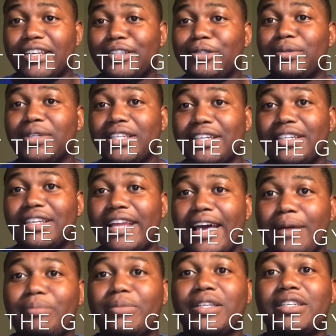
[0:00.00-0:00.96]
Get you a little
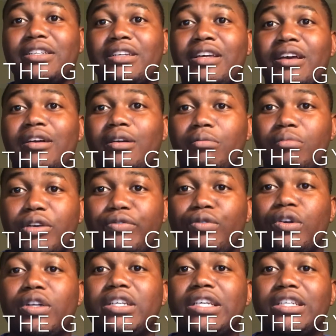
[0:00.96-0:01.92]
nap in
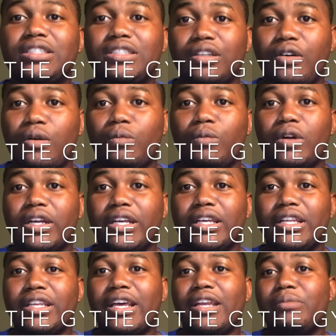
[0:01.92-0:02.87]
before you get your homework
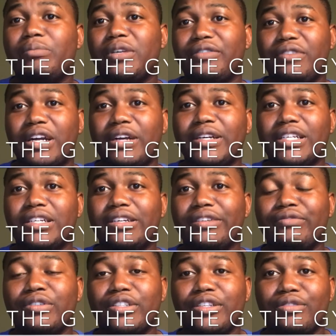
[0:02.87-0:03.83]
in. That'll be very
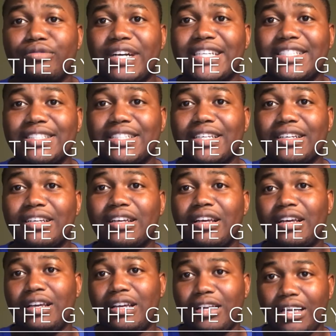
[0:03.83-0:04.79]
good for your resting
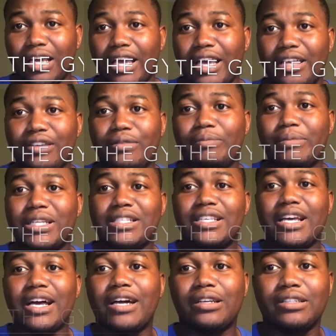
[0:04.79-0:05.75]
and your
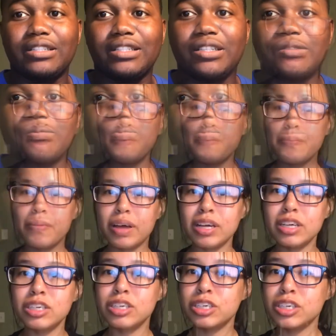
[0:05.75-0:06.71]
mentality.
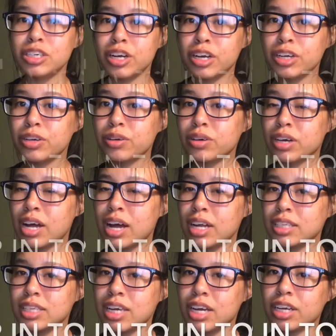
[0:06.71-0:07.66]
Make sure you
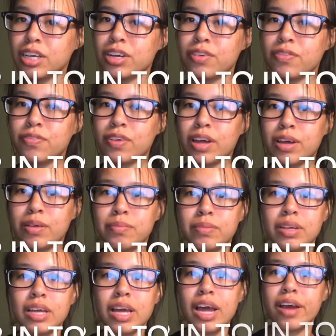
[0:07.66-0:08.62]
contact your
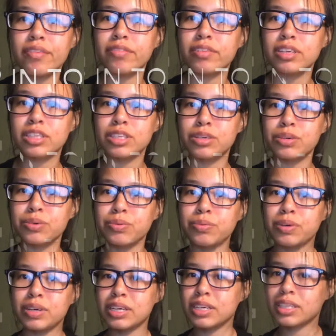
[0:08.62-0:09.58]
family every two
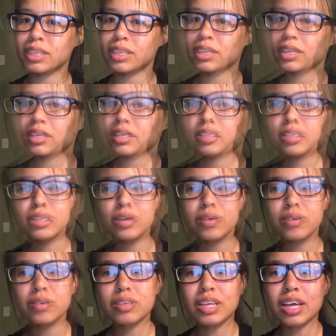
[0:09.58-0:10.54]
weeks
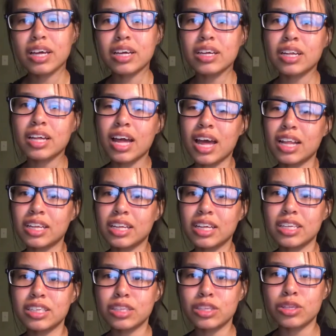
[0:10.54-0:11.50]
so they could at
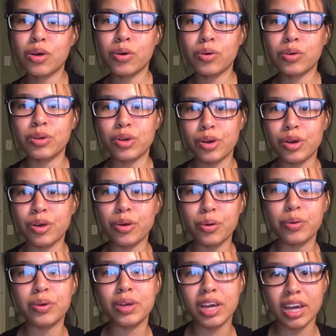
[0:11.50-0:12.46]
least know you're
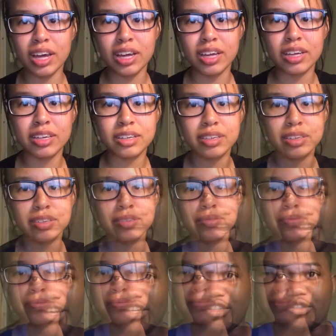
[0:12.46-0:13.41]
okay.
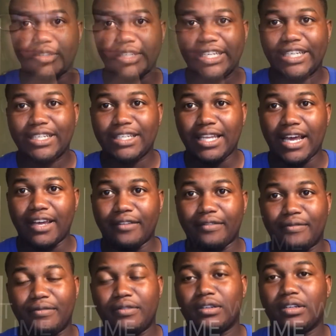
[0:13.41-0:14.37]
All right, Greek life.
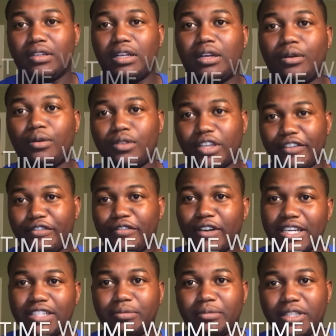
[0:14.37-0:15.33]
Your
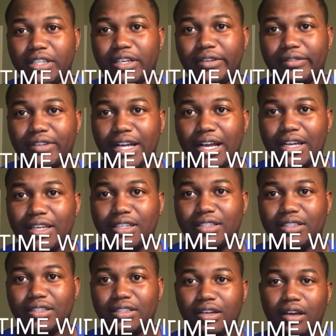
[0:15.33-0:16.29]
freshman year of
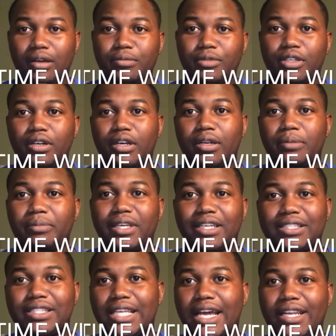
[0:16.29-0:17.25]
college, um, you're gonna be
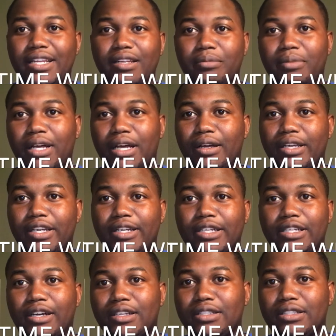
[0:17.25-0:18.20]
excited about
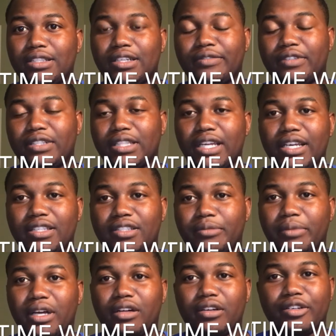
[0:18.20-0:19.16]
hearing all these different things
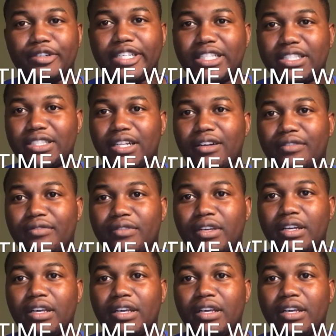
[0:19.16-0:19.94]
about Greek stuff.